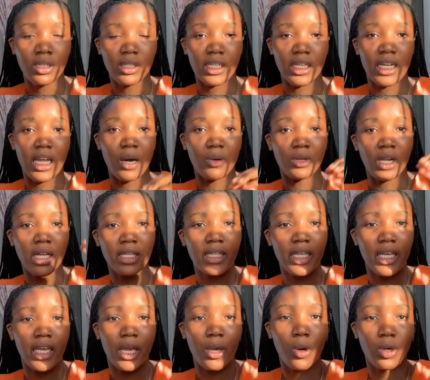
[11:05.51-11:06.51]
then I'll now
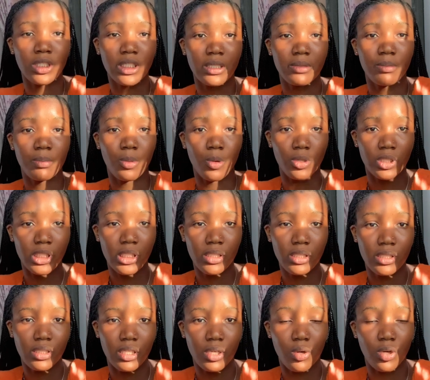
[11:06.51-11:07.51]
take a cutting wool,
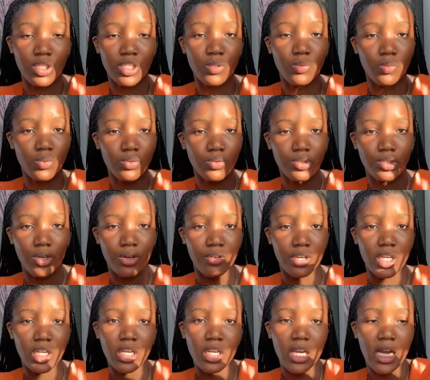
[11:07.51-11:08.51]

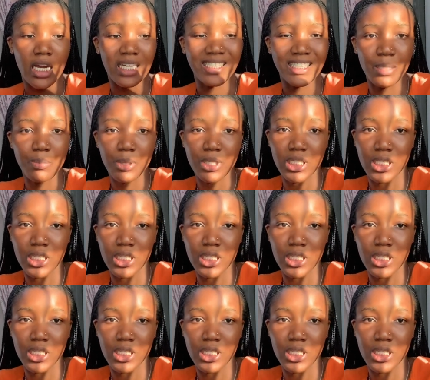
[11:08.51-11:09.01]
and dip